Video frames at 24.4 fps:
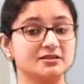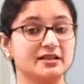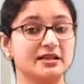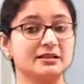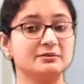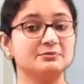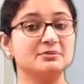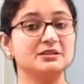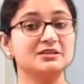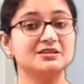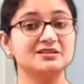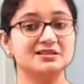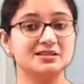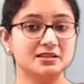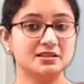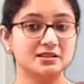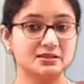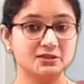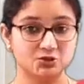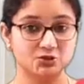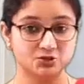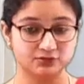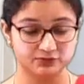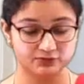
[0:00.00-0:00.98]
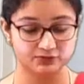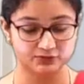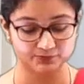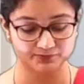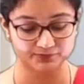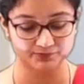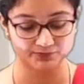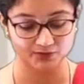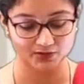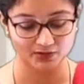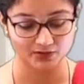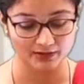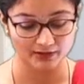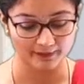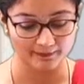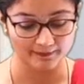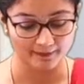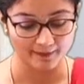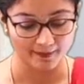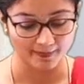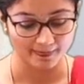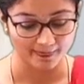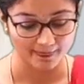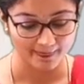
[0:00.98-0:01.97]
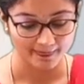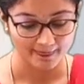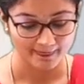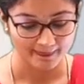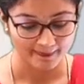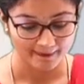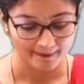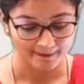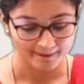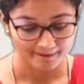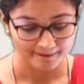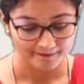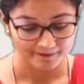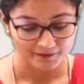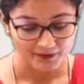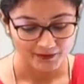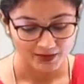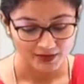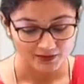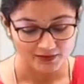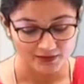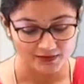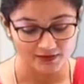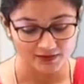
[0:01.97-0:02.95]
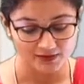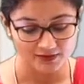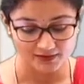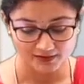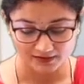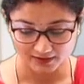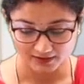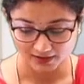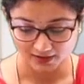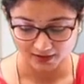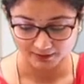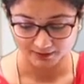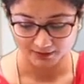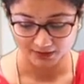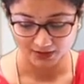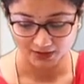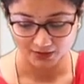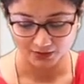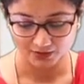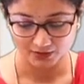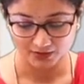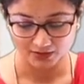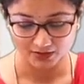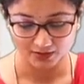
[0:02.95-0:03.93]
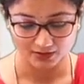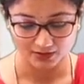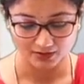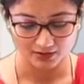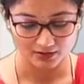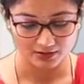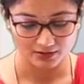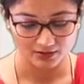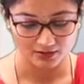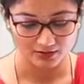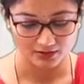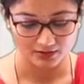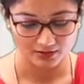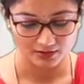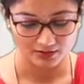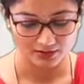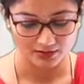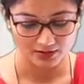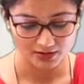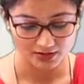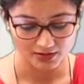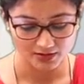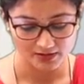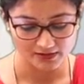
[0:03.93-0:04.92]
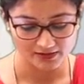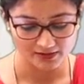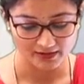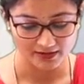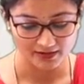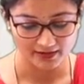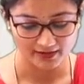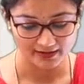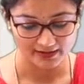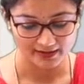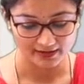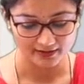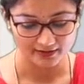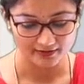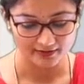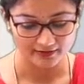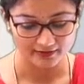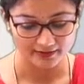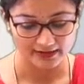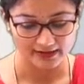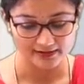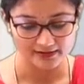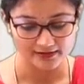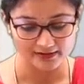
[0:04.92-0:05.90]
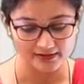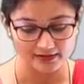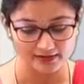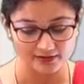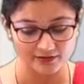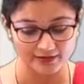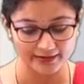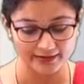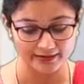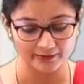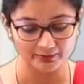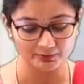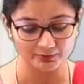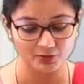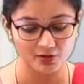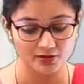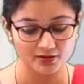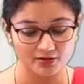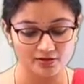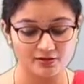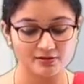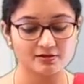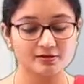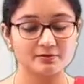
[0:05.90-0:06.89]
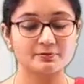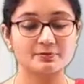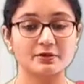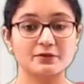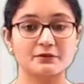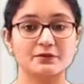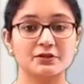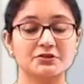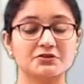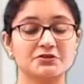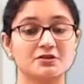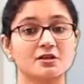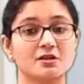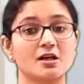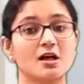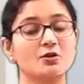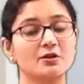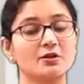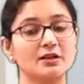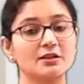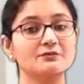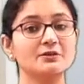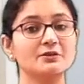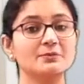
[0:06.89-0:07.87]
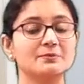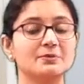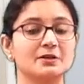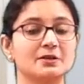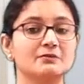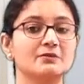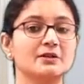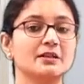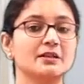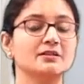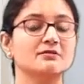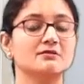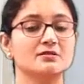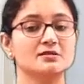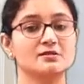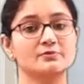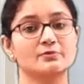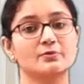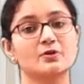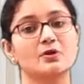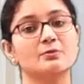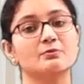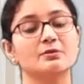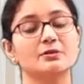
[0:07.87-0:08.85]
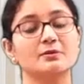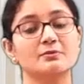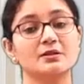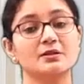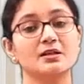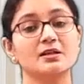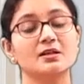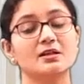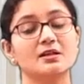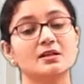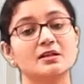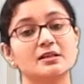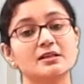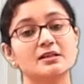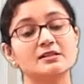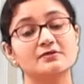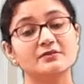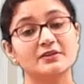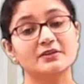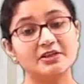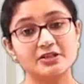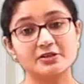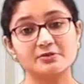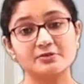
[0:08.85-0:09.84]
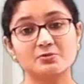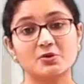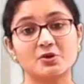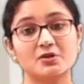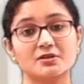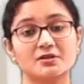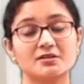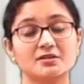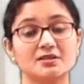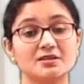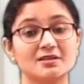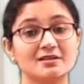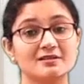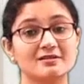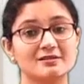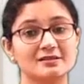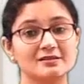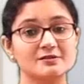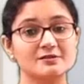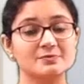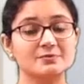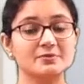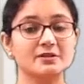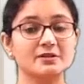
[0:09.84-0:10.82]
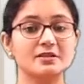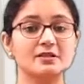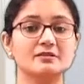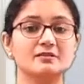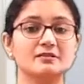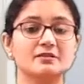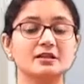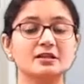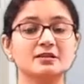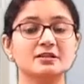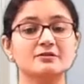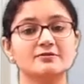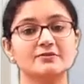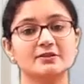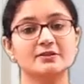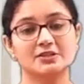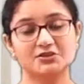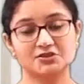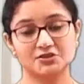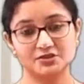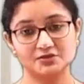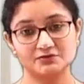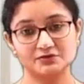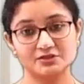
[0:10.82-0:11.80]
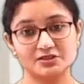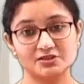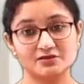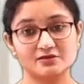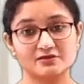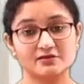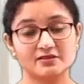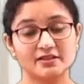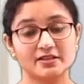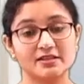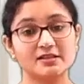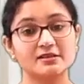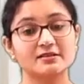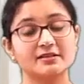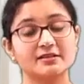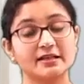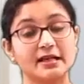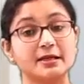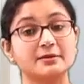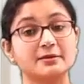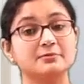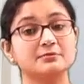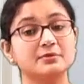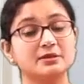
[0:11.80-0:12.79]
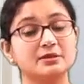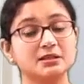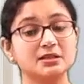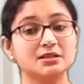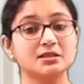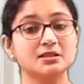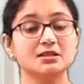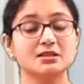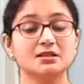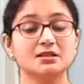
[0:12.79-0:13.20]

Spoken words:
can be thinned off. Okay, this is about the nursing care. Next is very important, is the prevention. How can we prevent this problem? Is very important that the respiratory infection which is there can be